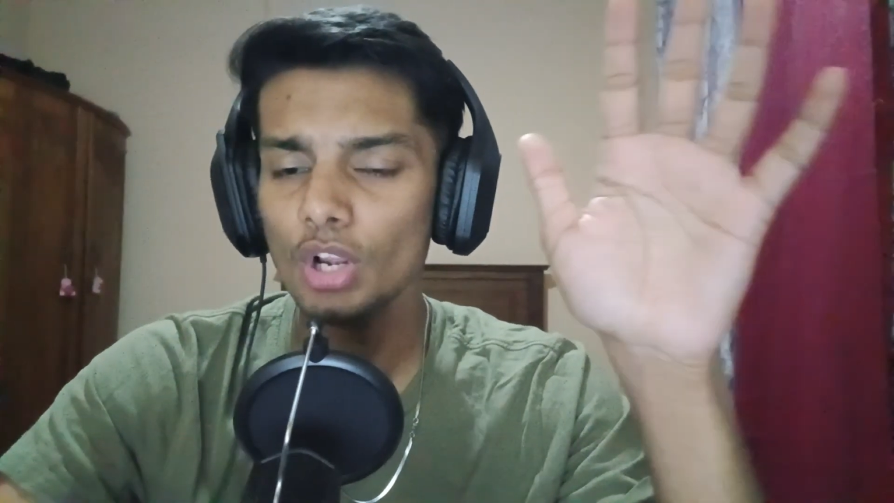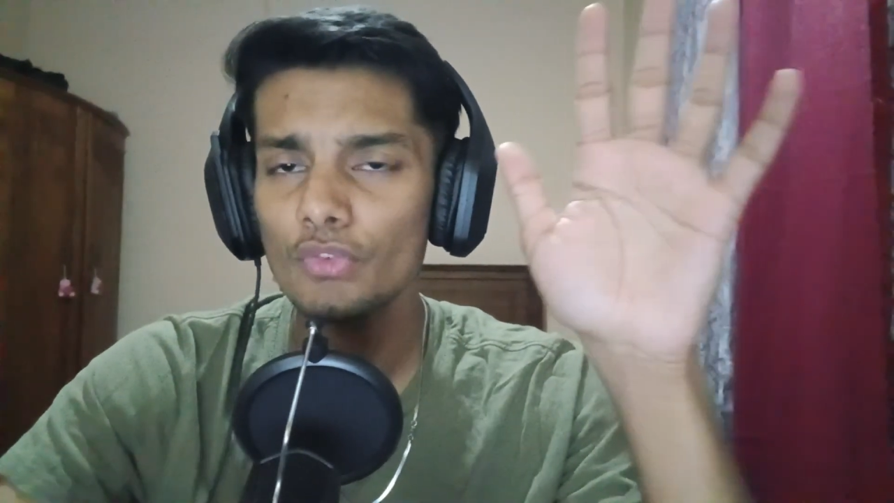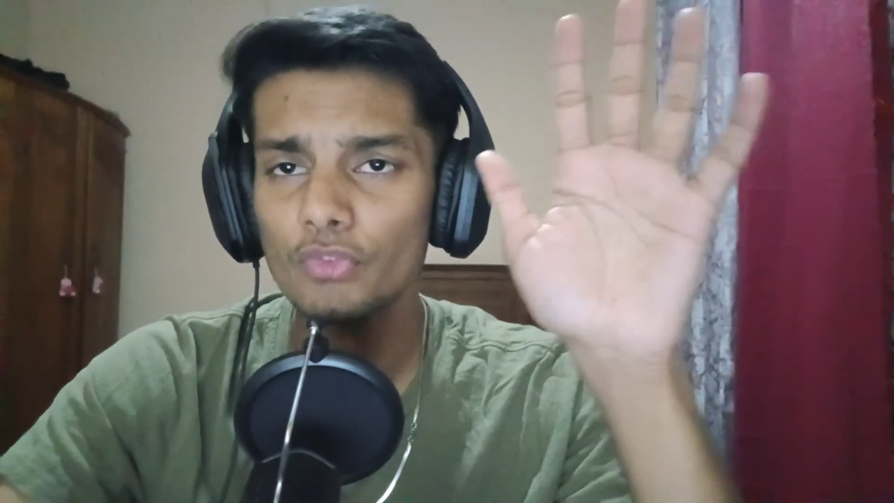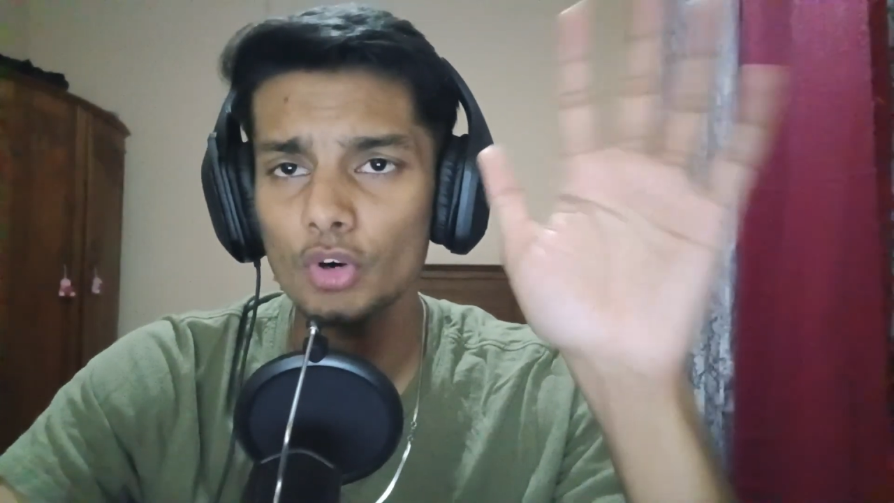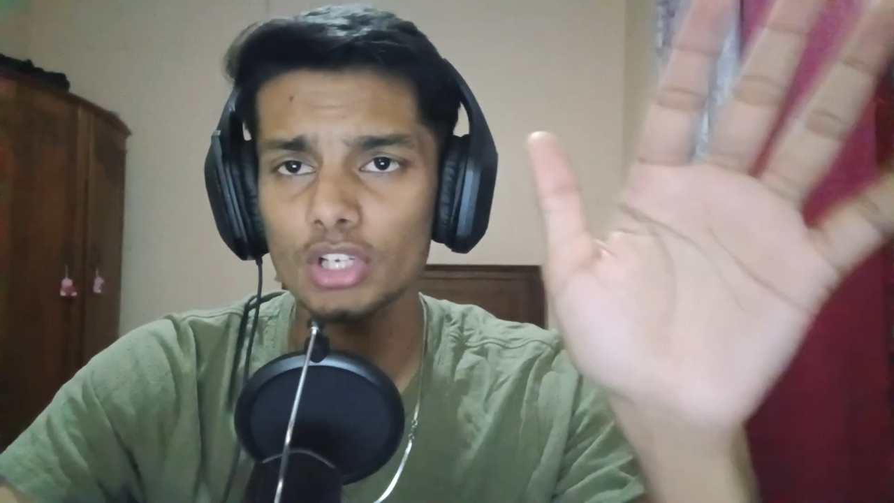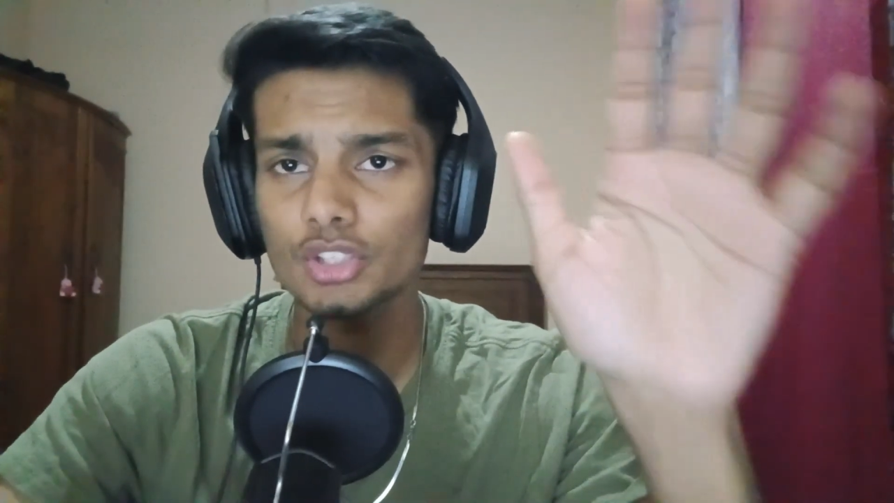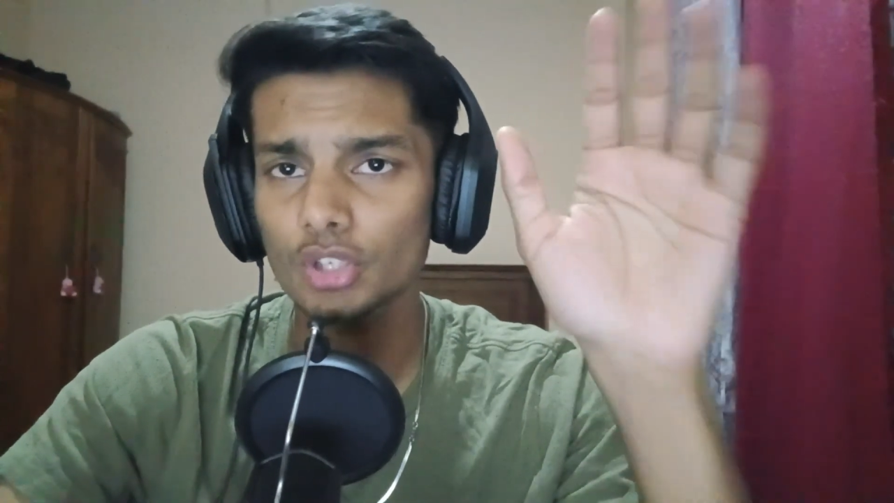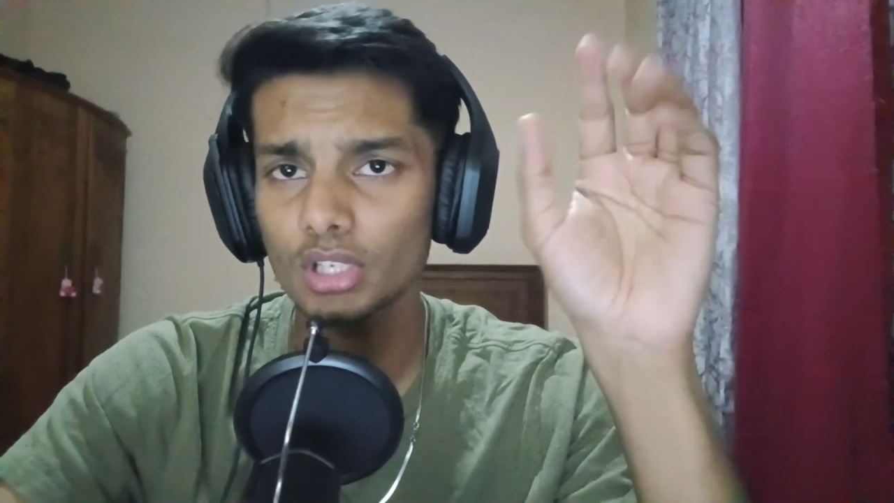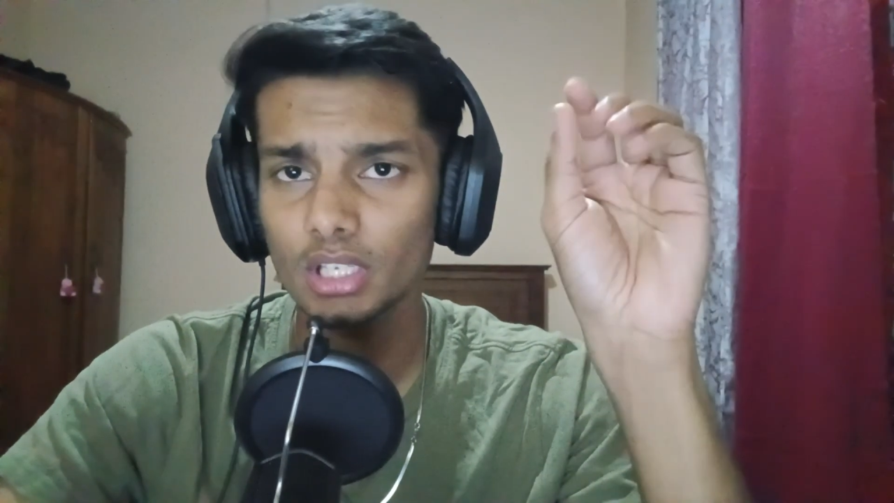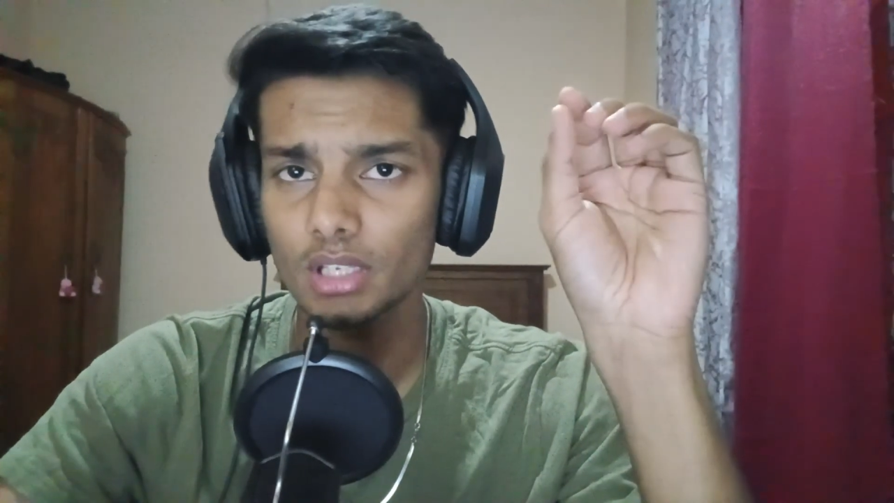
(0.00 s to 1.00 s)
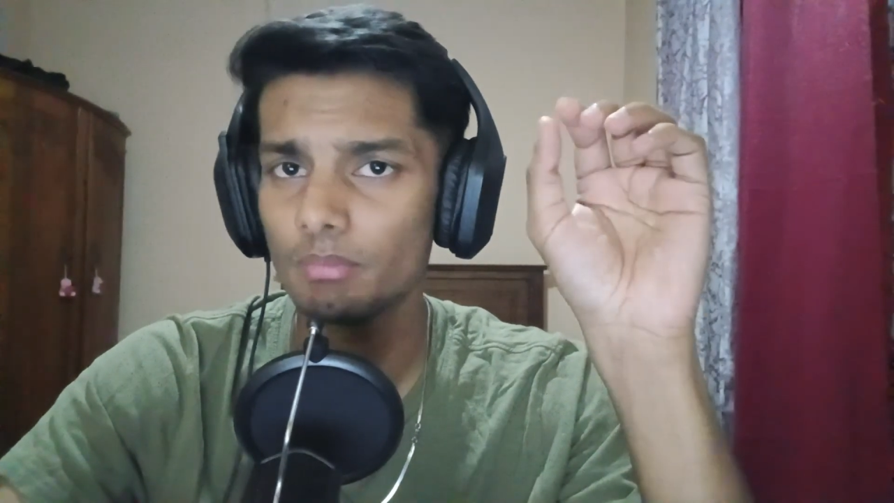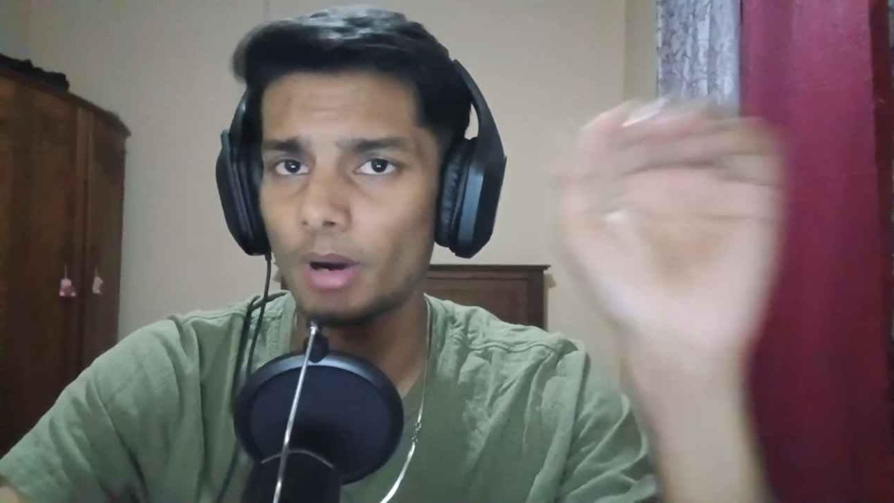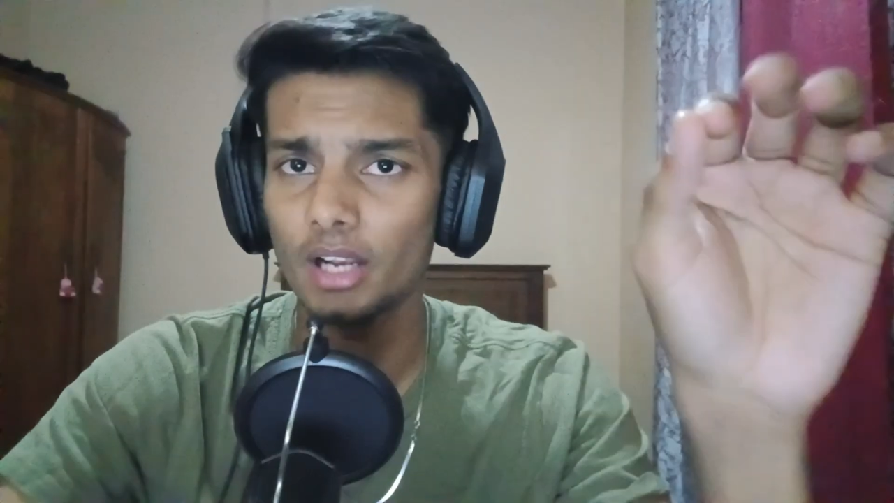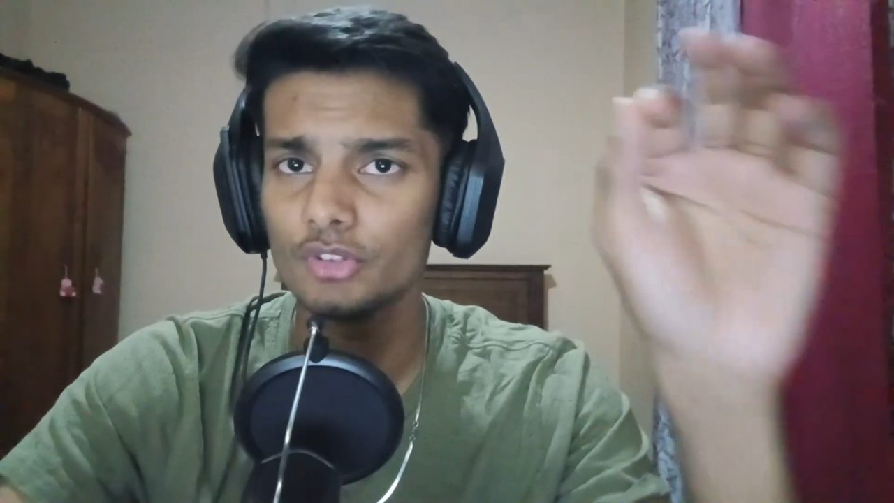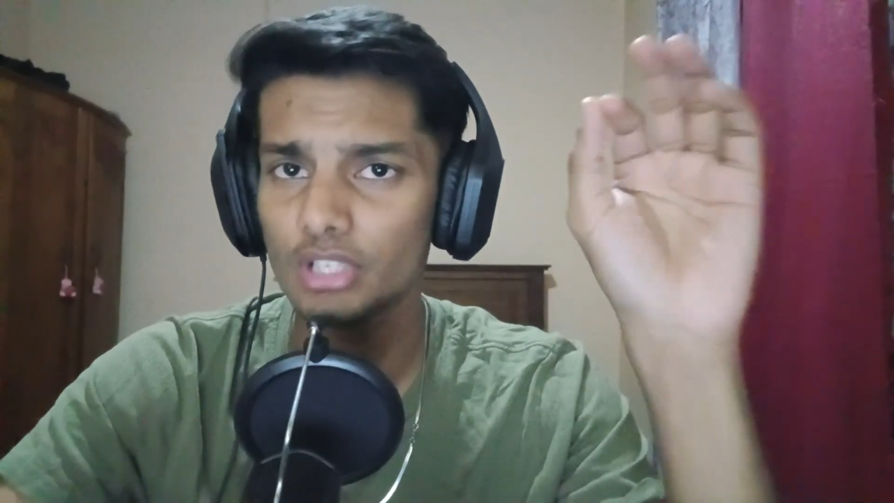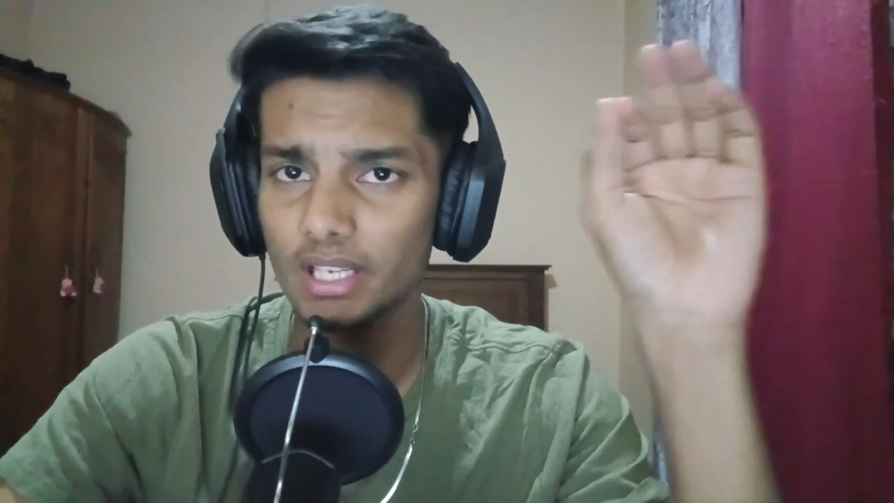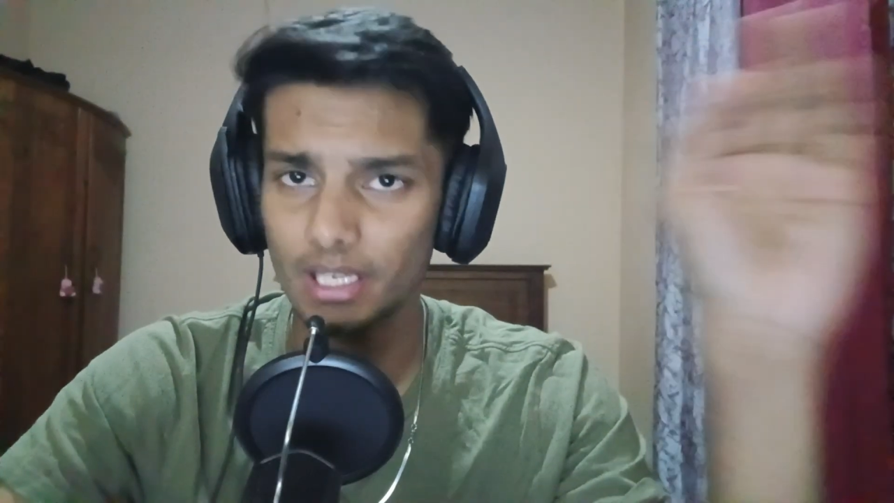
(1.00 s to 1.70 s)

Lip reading: focus on biology and